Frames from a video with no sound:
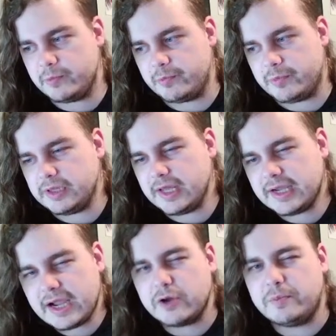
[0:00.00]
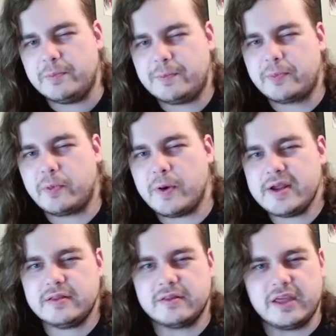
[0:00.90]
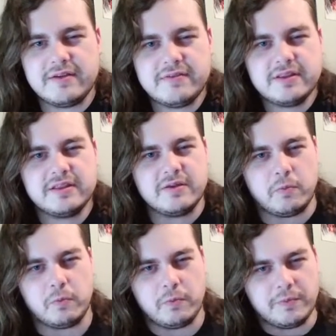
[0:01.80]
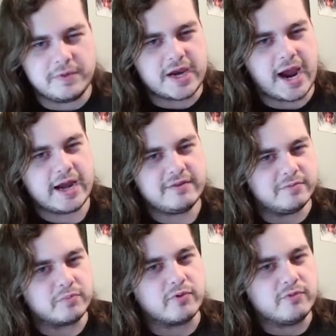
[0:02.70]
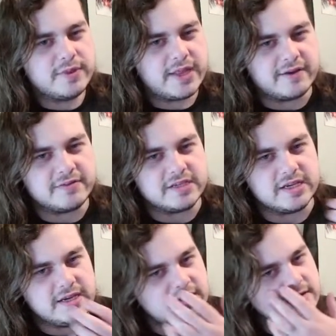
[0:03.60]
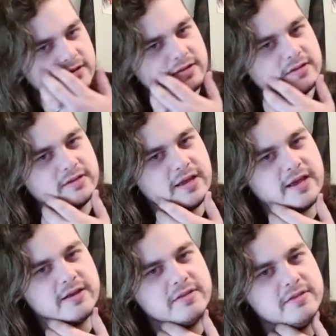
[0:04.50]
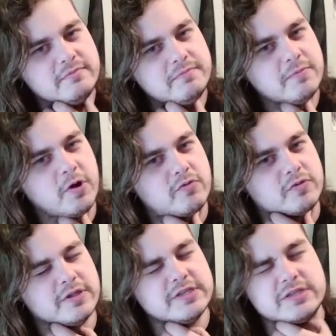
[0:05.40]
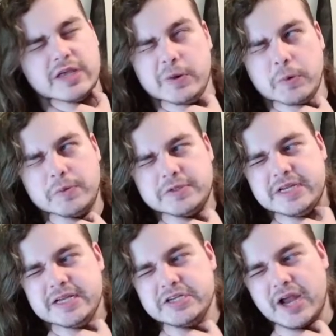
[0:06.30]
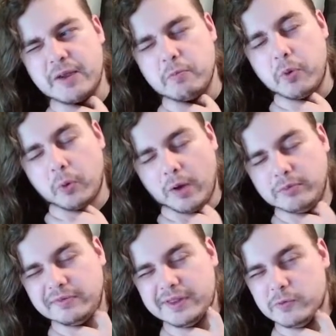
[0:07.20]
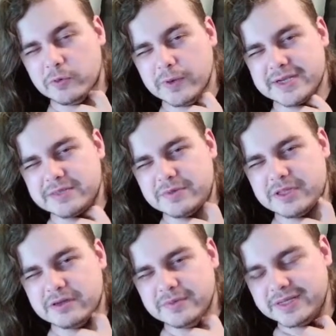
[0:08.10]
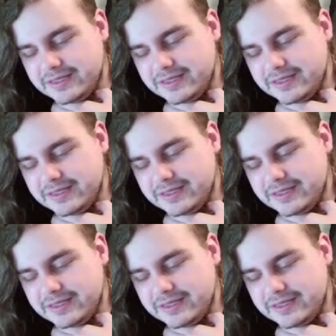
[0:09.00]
But like I could given the kind of improvement that I've seen out of them over this Rumble stage, I probably would raise them a little bit